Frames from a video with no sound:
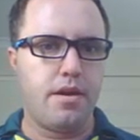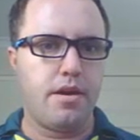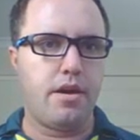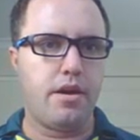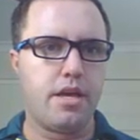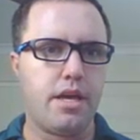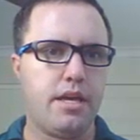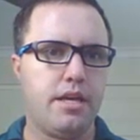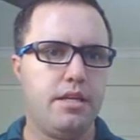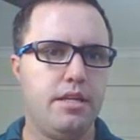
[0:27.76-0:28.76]

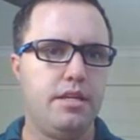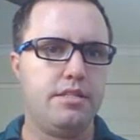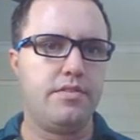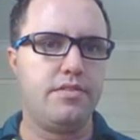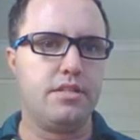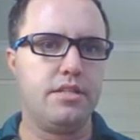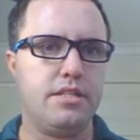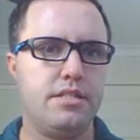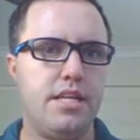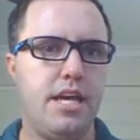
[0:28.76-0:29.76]
Okay, let's have a look at
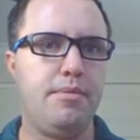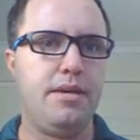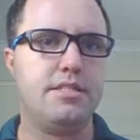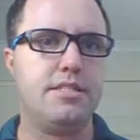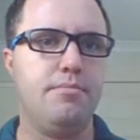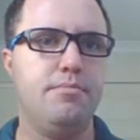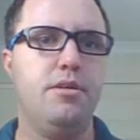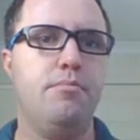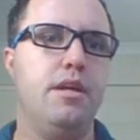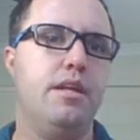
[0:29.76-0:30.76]
this. Naming some
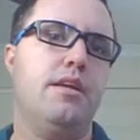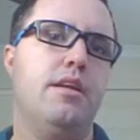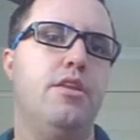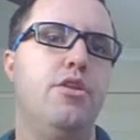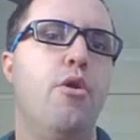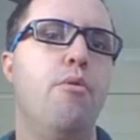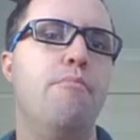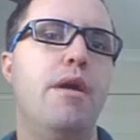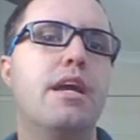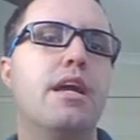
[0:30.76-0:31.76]

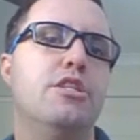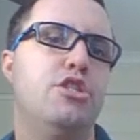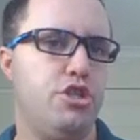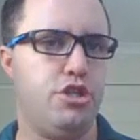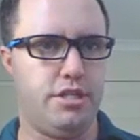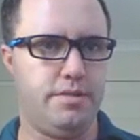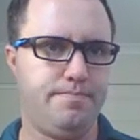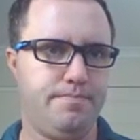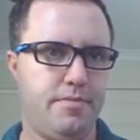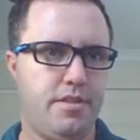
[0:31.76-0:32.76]
nomenclature.
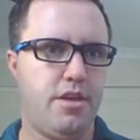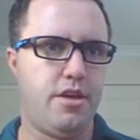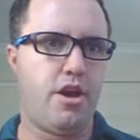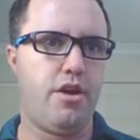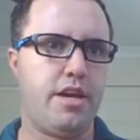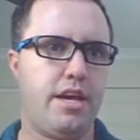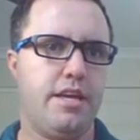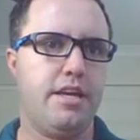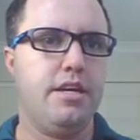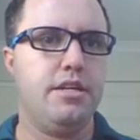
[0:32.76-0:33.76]
Okay,
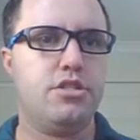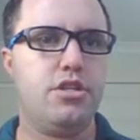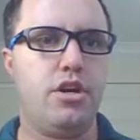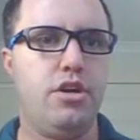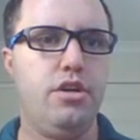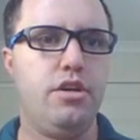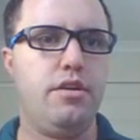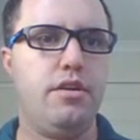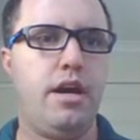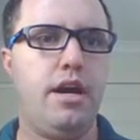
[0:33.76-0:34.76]
so
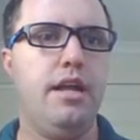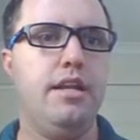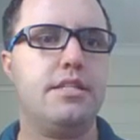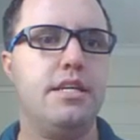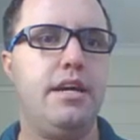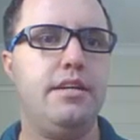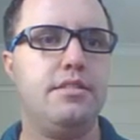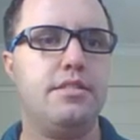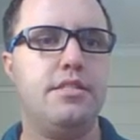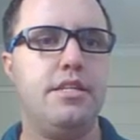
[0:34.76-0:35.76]
uh, let's get our
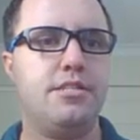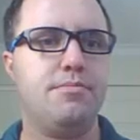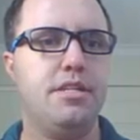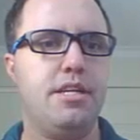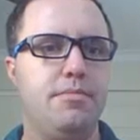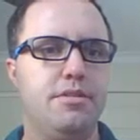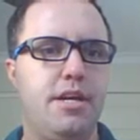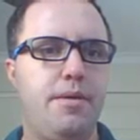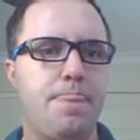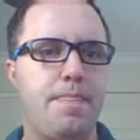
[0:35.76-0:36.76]
decimal numbers
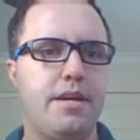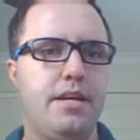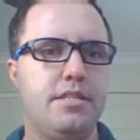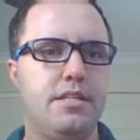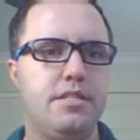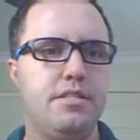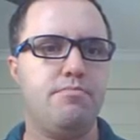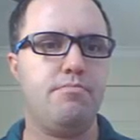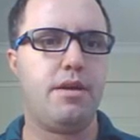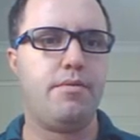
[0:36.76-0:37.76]
up. Okay, so let's
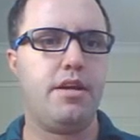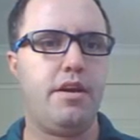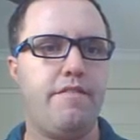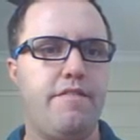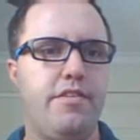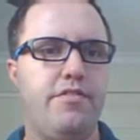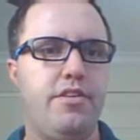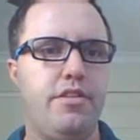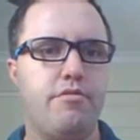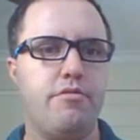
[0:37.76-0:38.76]
just make one up.
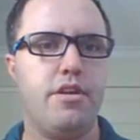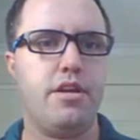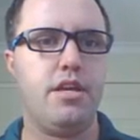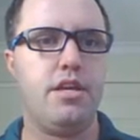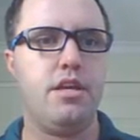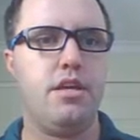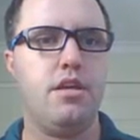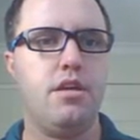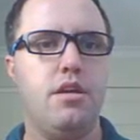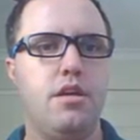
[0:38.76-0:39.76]

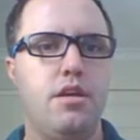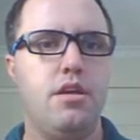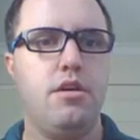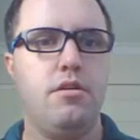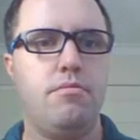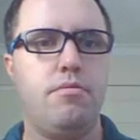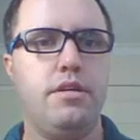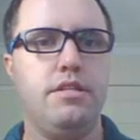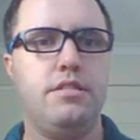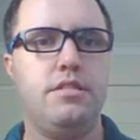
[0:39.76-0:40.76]

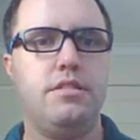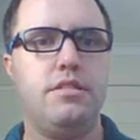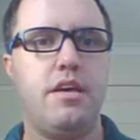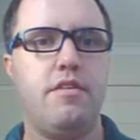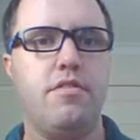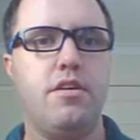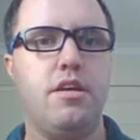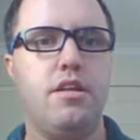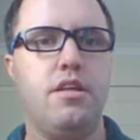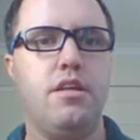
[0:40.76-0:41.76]

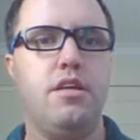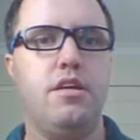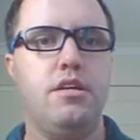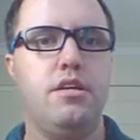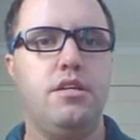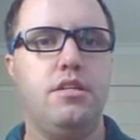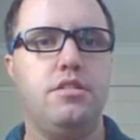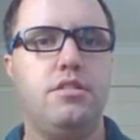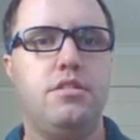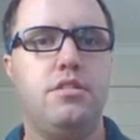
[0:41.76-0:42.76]

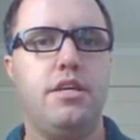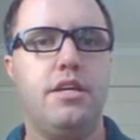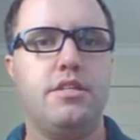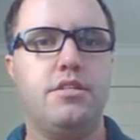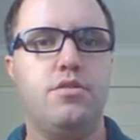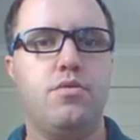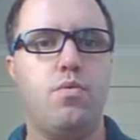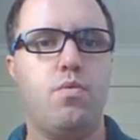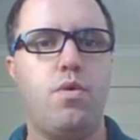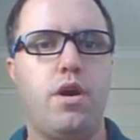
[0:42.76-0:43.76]

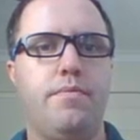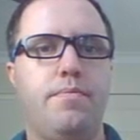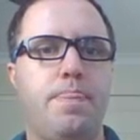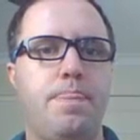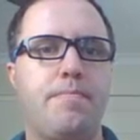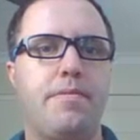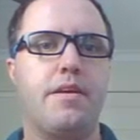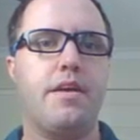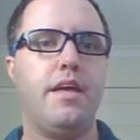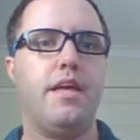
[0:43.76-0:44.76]
53.761.
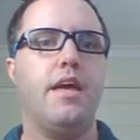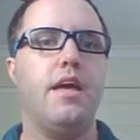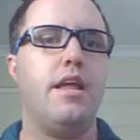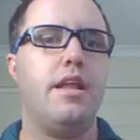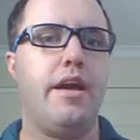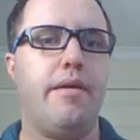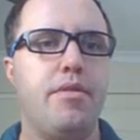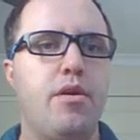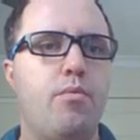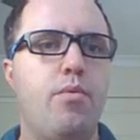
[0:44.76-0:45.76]
Okay, now
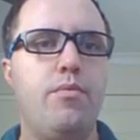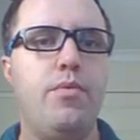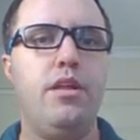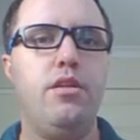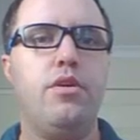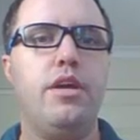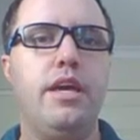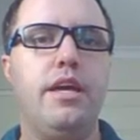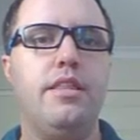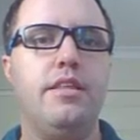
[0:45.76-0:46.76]
when we're
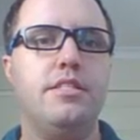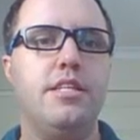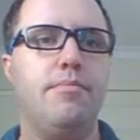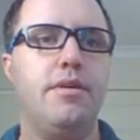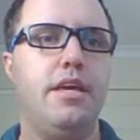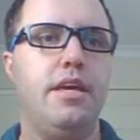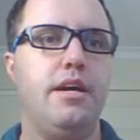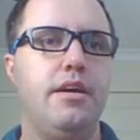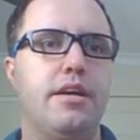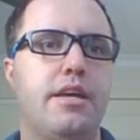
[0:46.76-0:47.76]
looking at this number
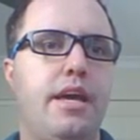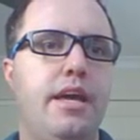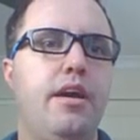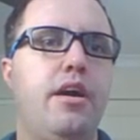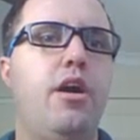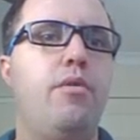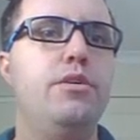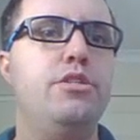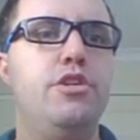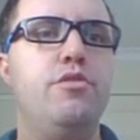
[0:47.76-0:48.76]
here, okay, I
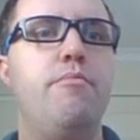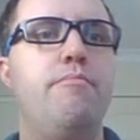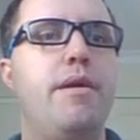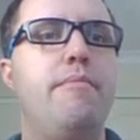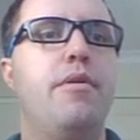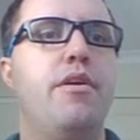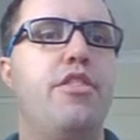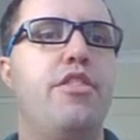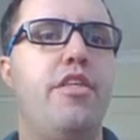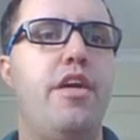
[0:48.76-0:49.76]
want you to remember
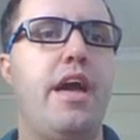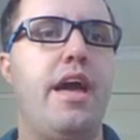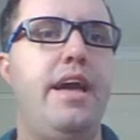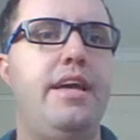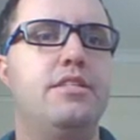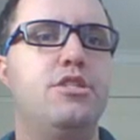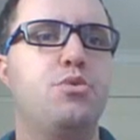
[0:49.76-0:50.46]
that